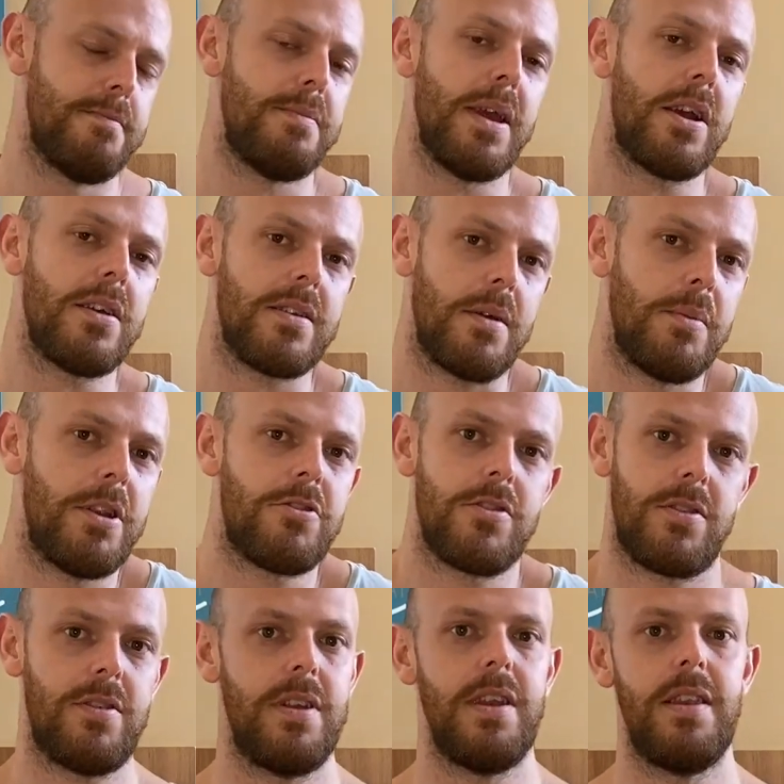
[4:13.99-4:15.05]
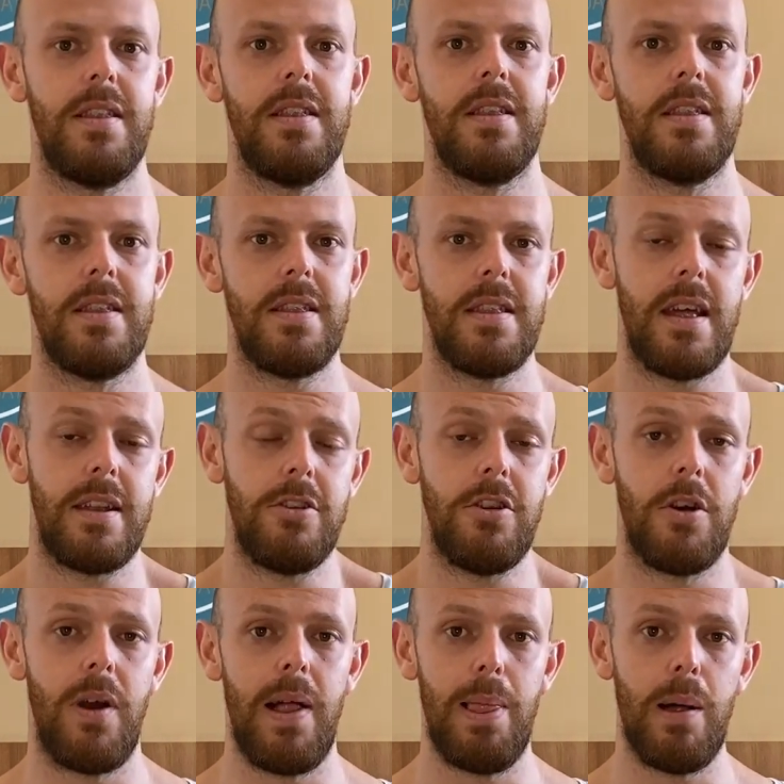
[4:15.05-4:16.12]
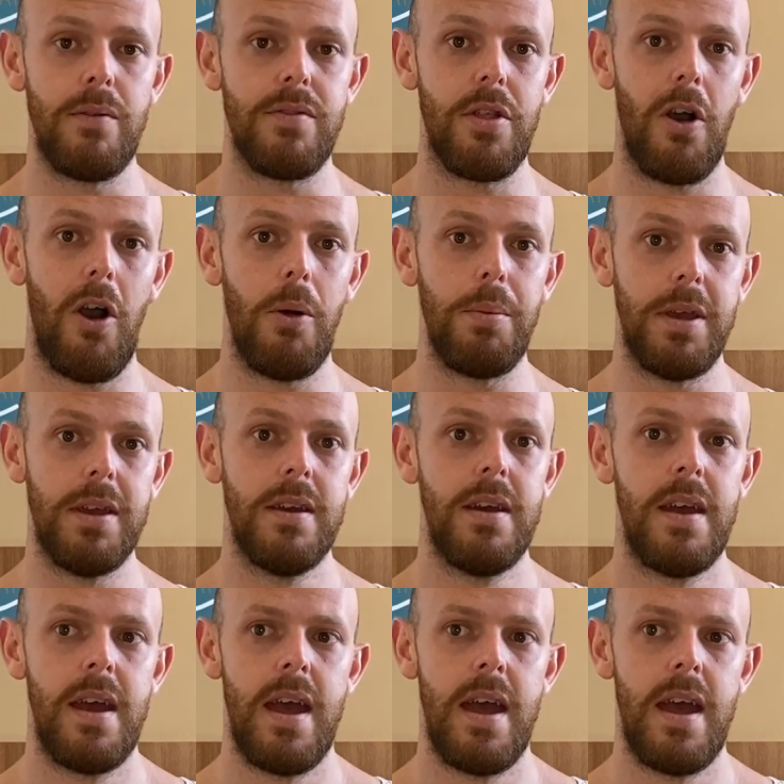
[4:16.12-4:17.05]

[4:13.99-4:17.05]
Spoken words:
because I'm interested in, and I love the hobby.